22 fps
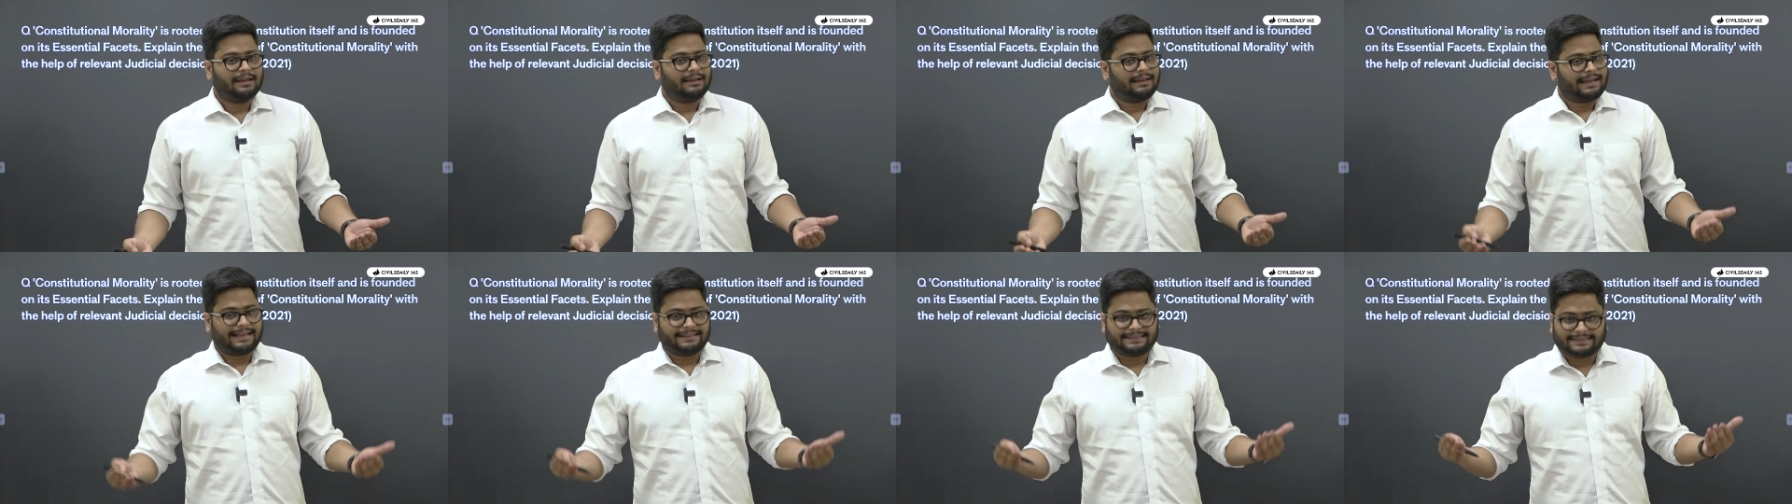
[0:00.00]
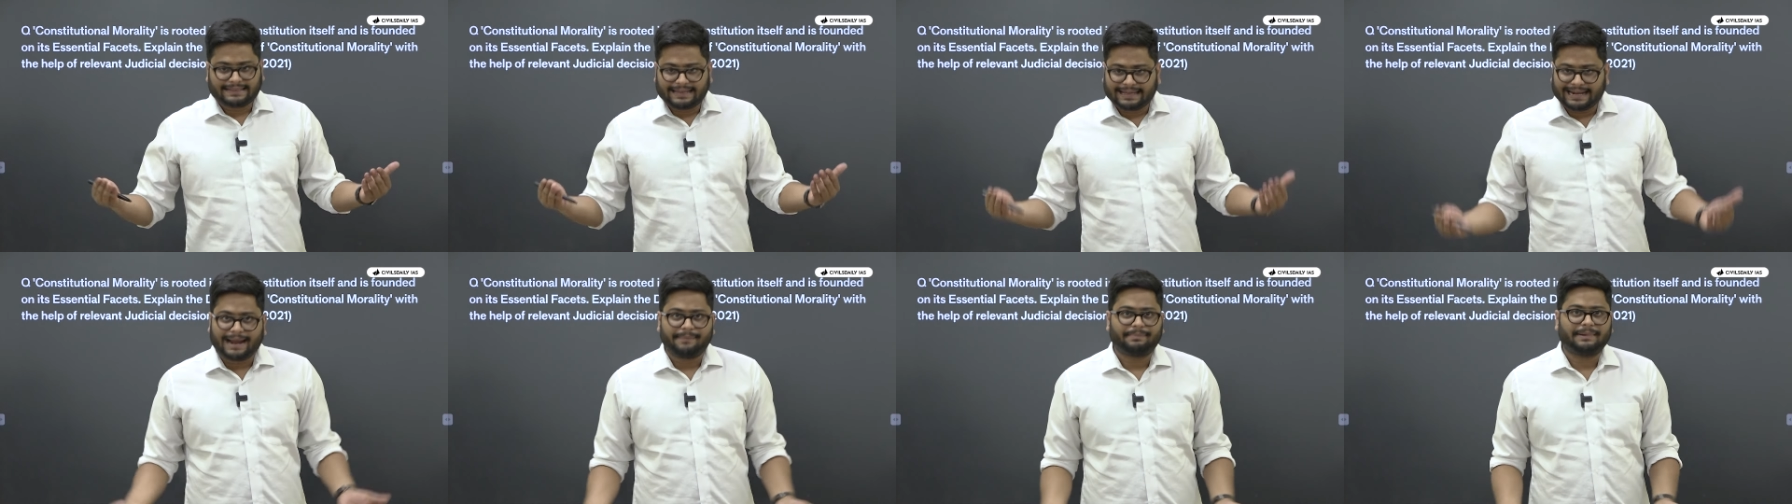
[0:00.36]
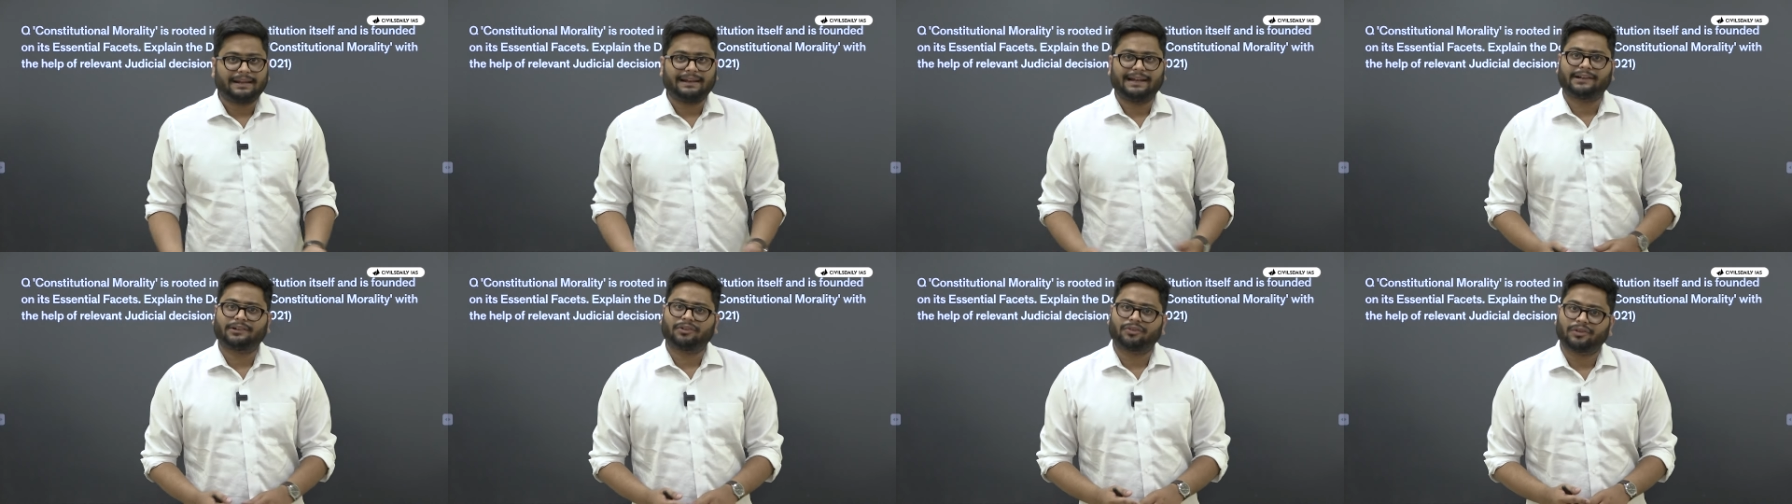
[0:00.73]
has scrapped
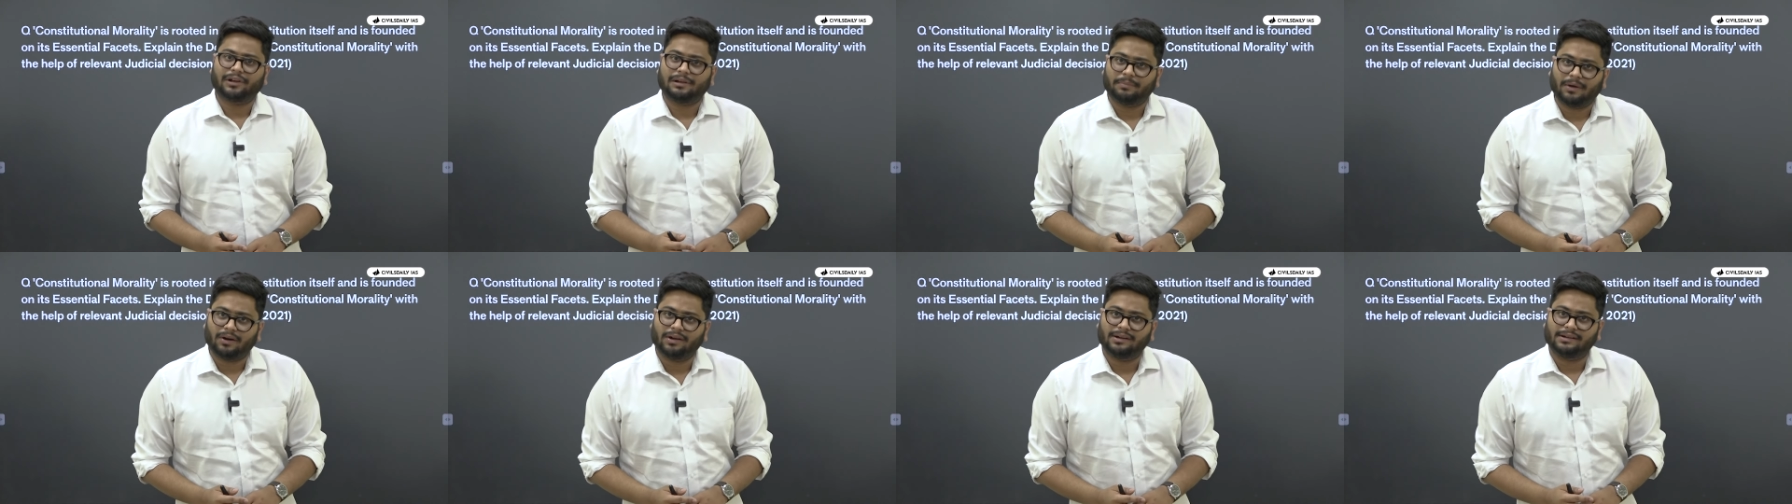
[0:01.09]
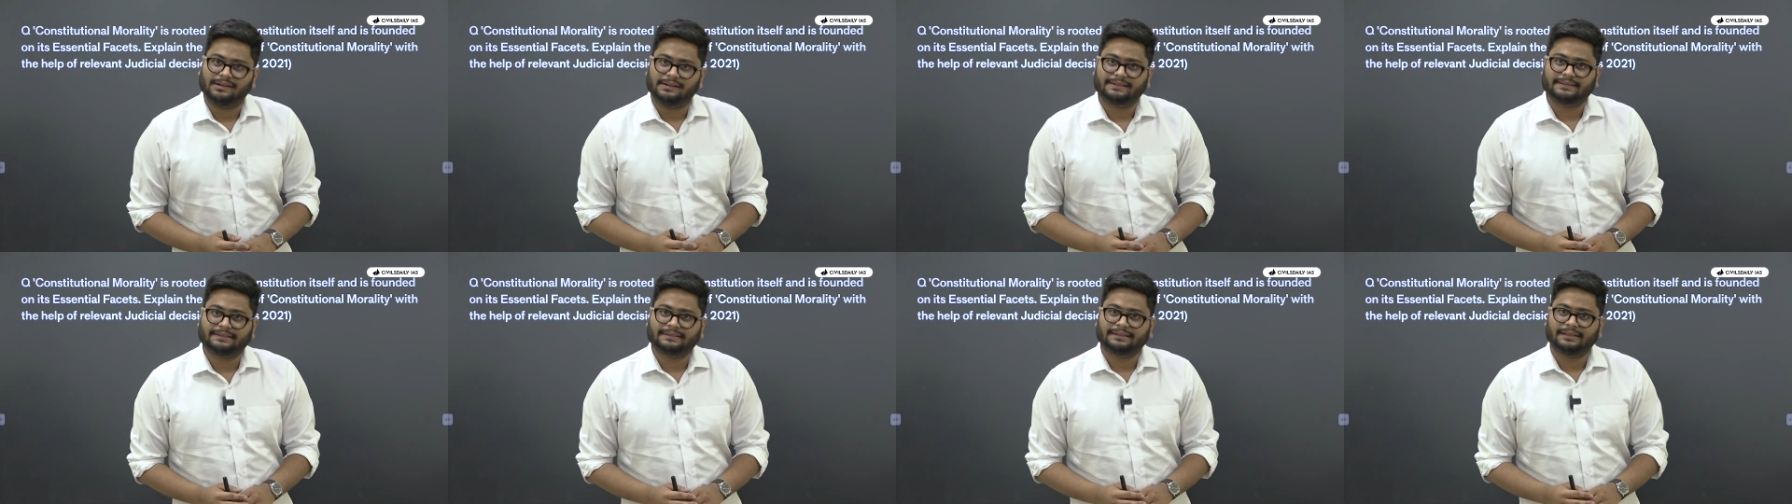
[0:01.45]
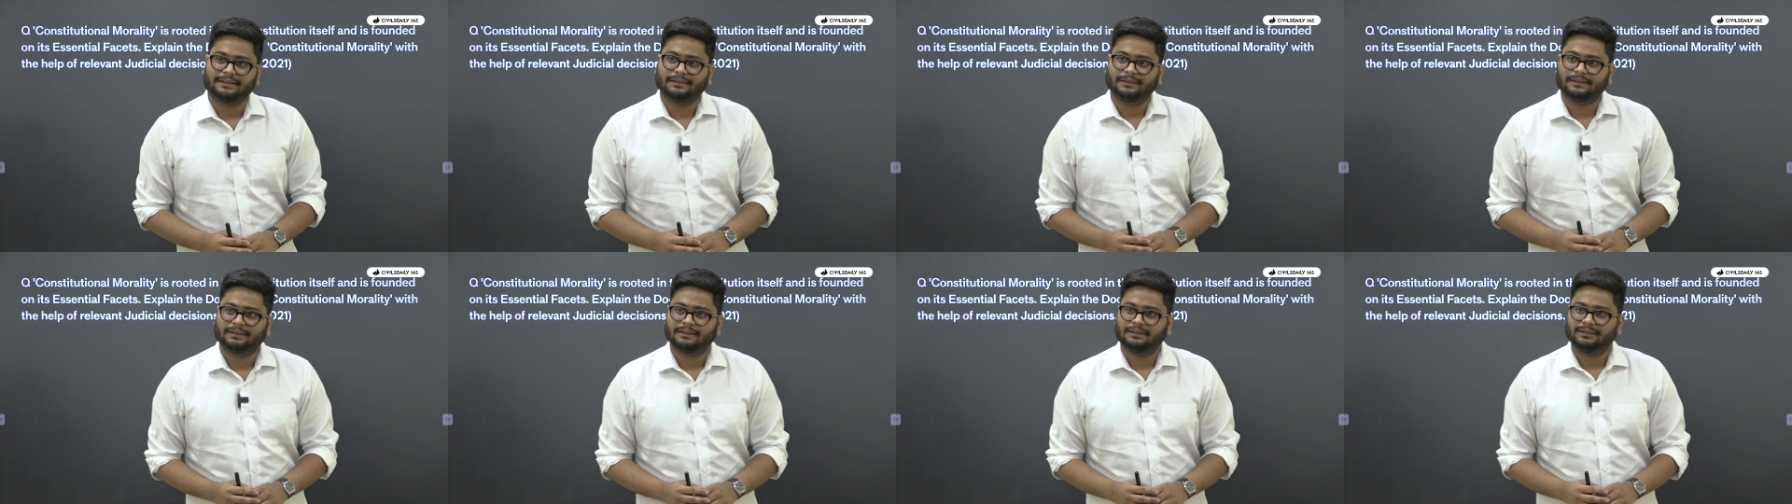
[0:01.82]
electoral bonds.